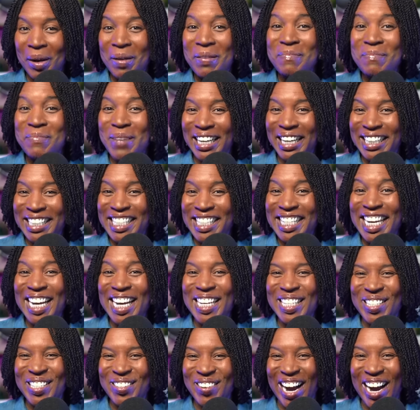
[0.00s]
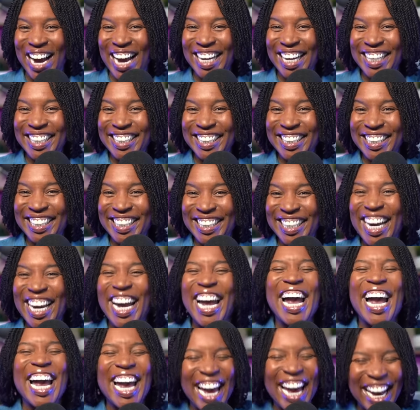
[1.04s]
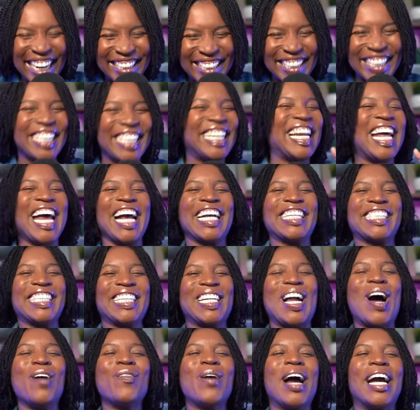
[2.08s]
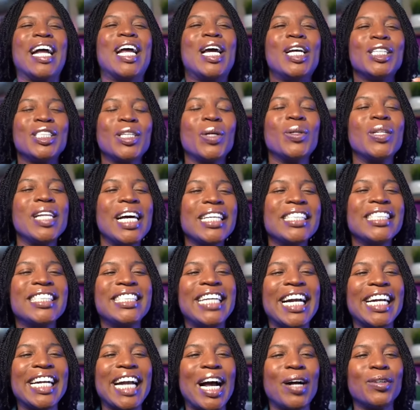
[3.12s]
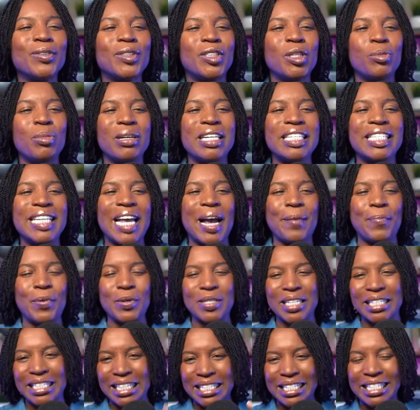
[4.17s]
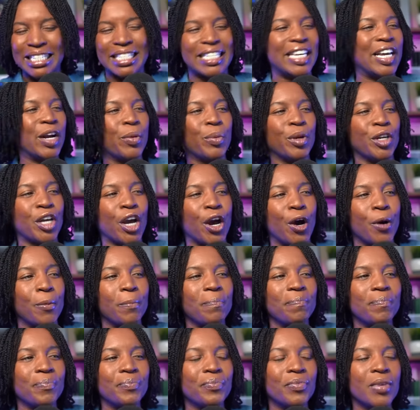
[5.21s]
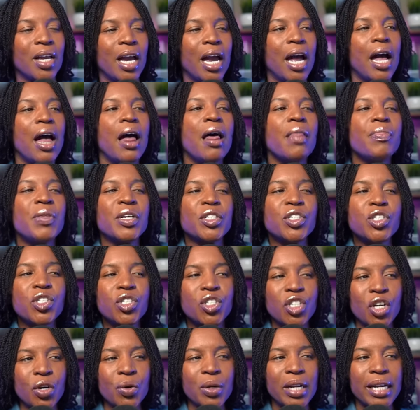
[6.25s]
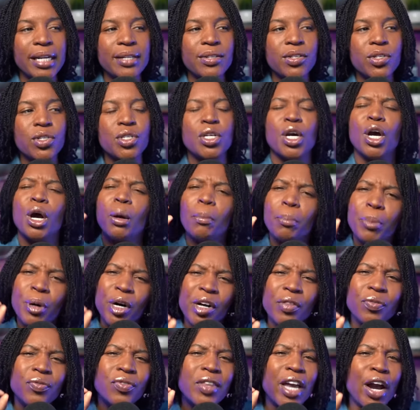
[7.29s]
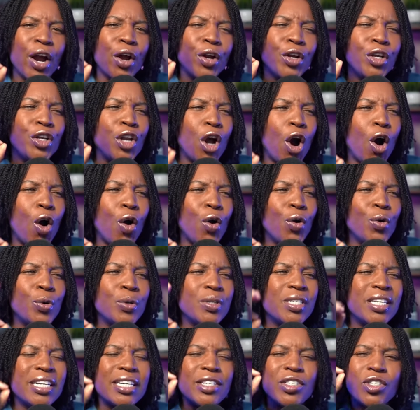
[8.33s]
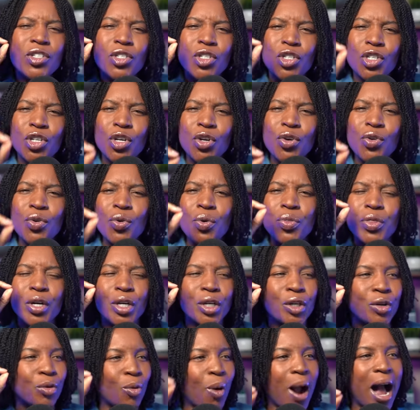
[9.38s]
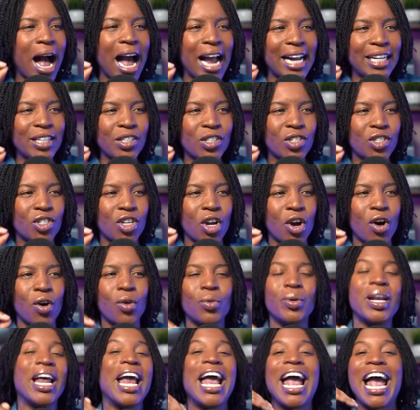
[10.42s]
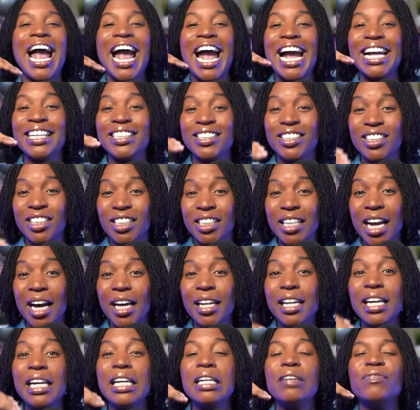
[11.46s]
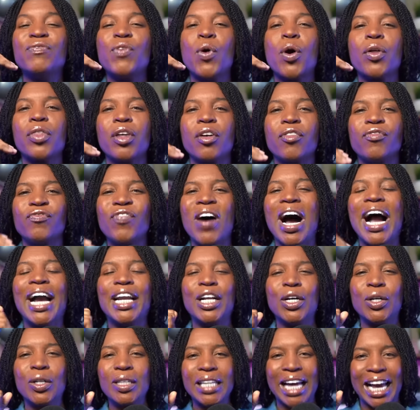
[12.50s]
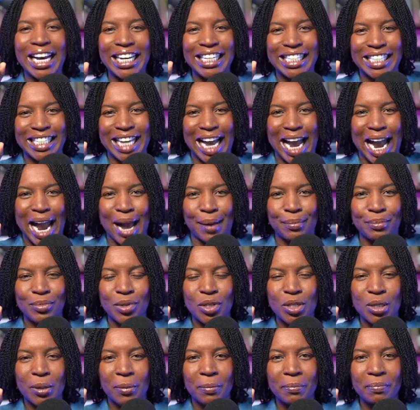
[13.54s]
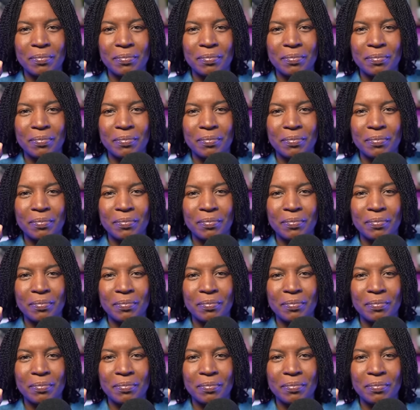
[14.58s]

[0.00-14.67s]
Makes sense, right? Excellent, excellent. All right, so let's check out some example sentences. Here we go. The students put their noses to the grindstone and studied for the final exams.